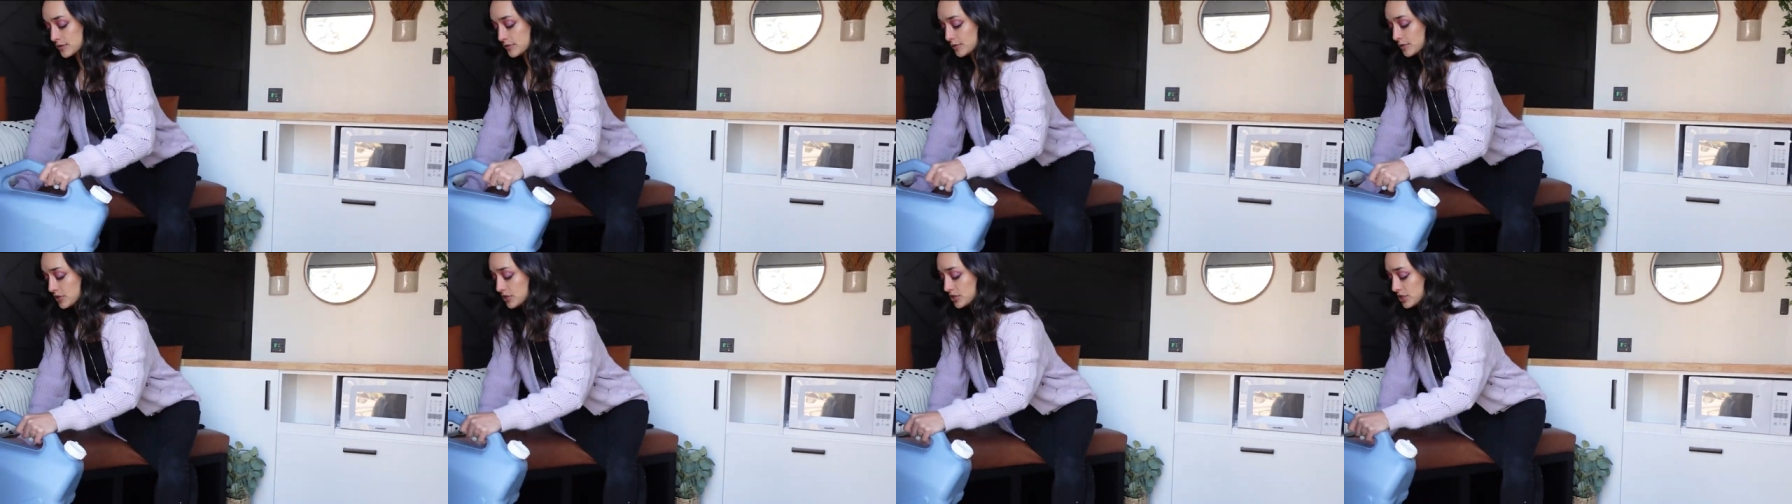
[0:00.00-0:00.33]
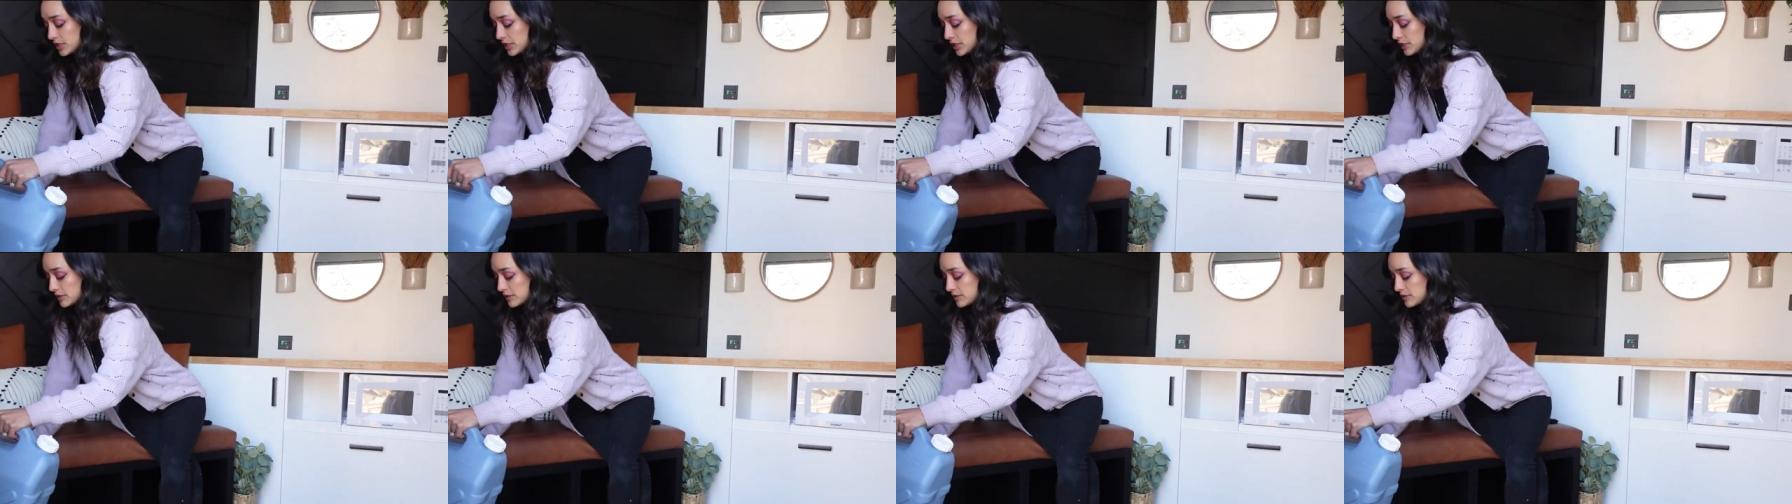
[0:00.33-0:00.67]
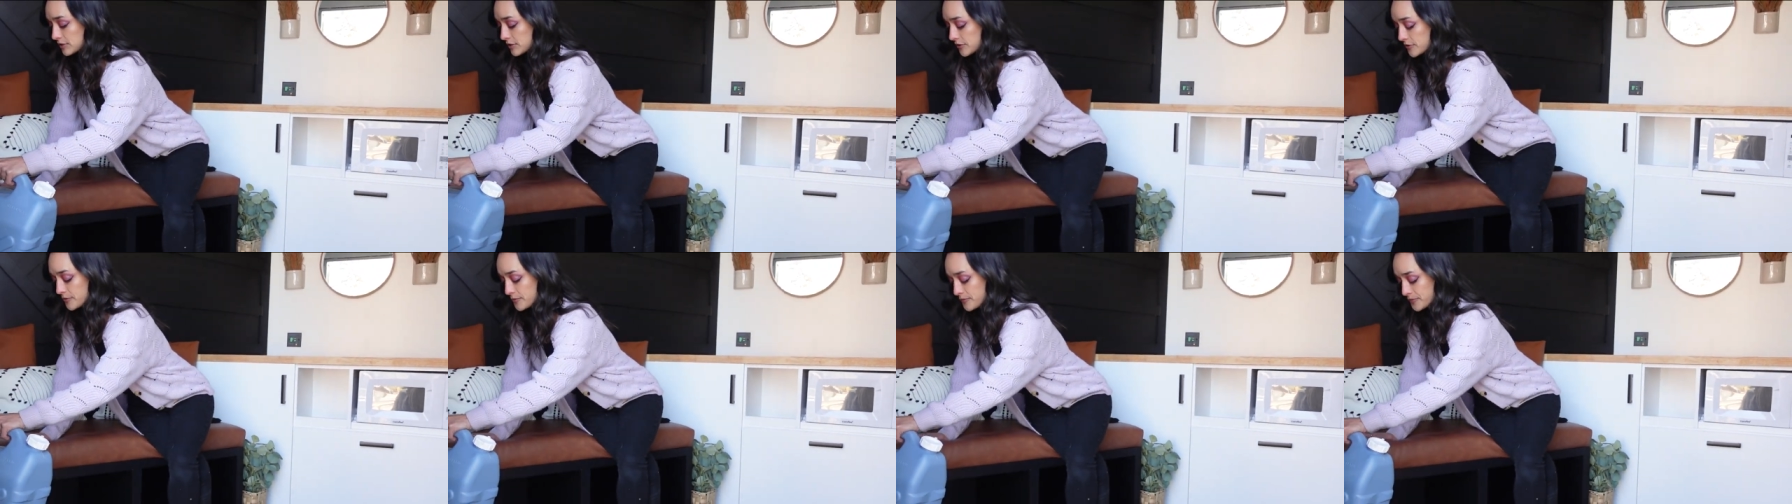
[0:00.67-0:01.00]
when she needs
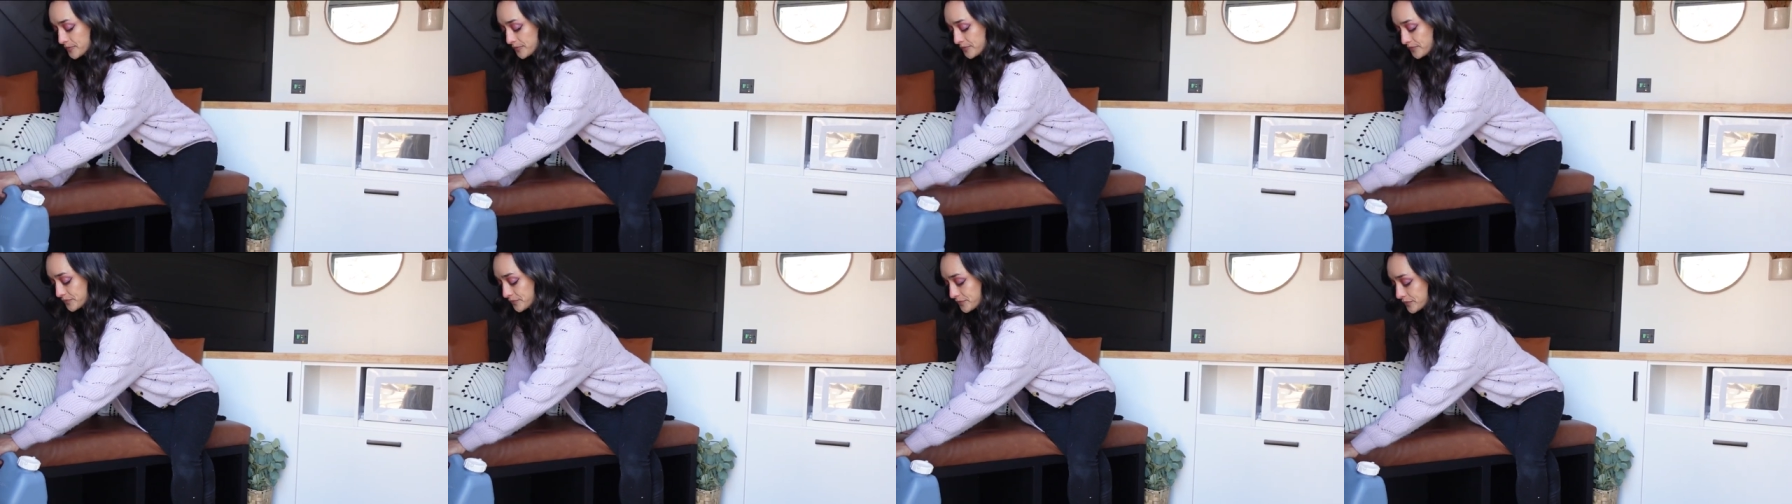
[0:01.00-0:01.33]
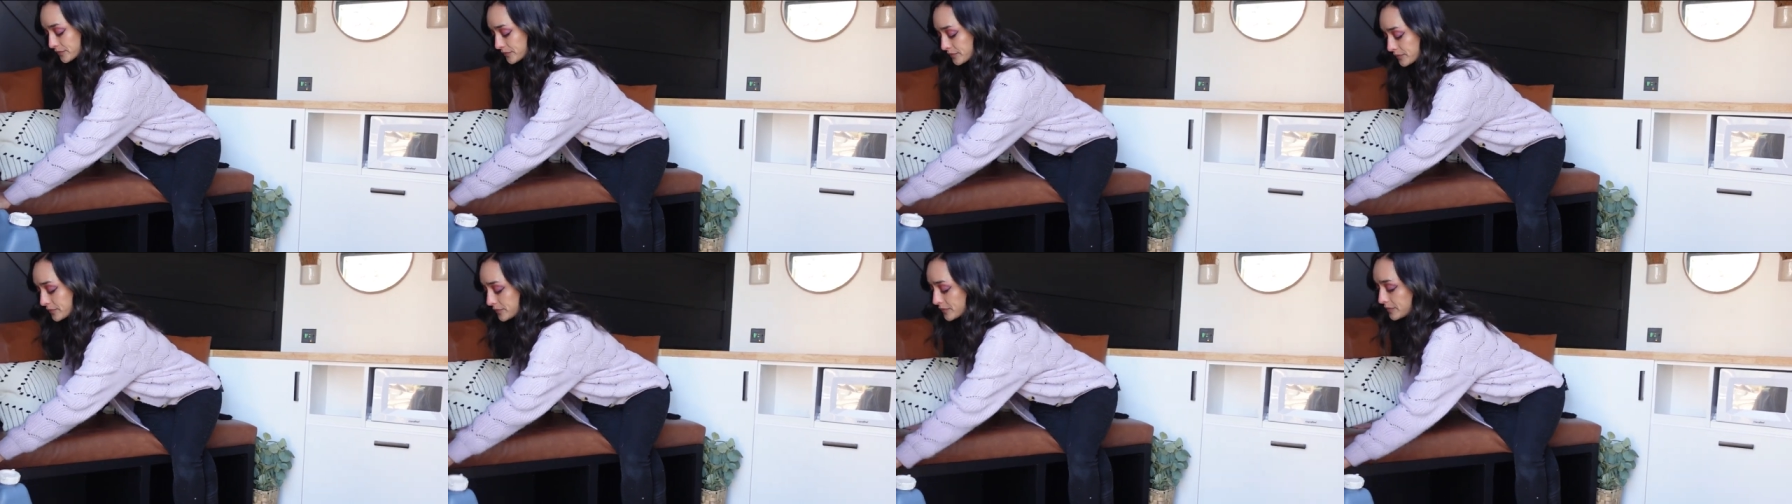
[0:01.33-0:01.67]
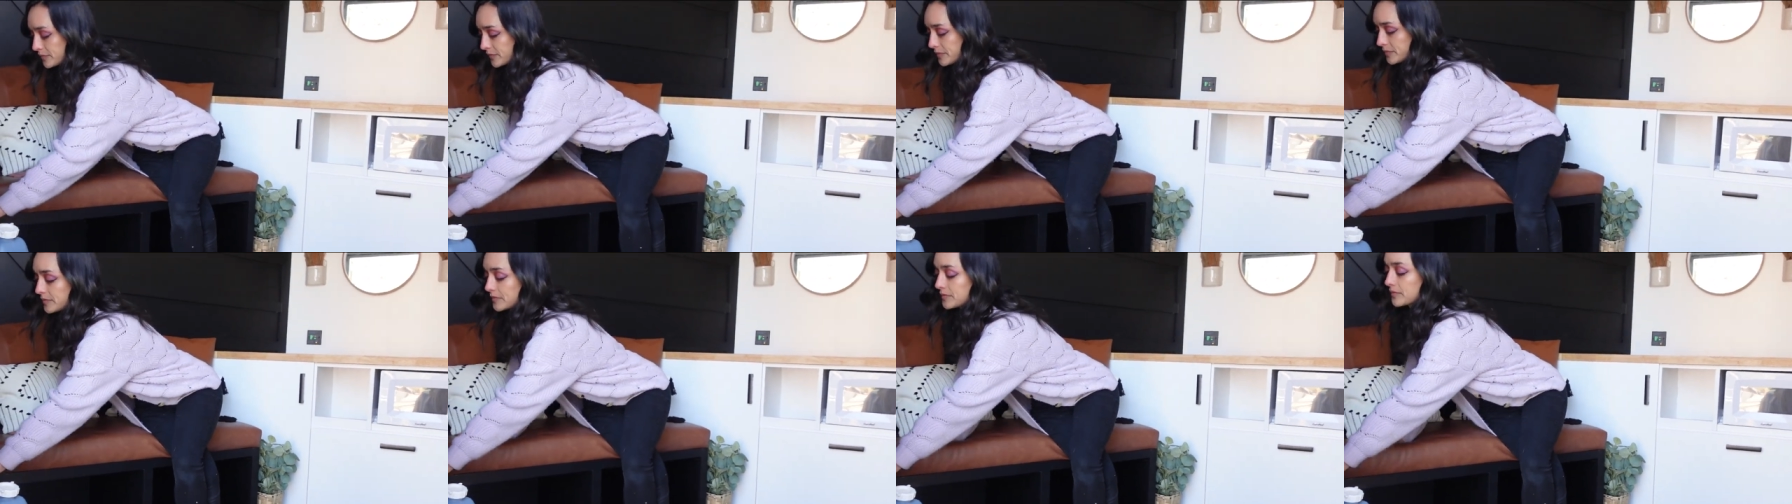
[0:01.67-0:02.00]

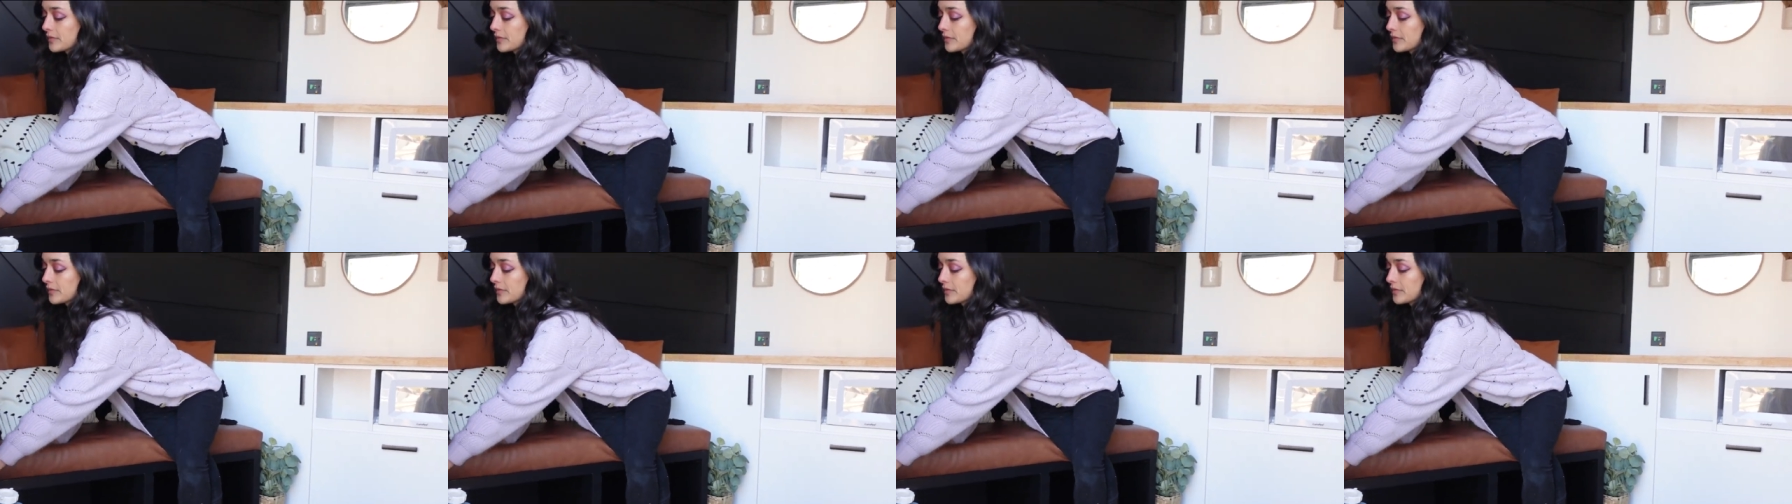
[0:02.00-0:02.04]
to.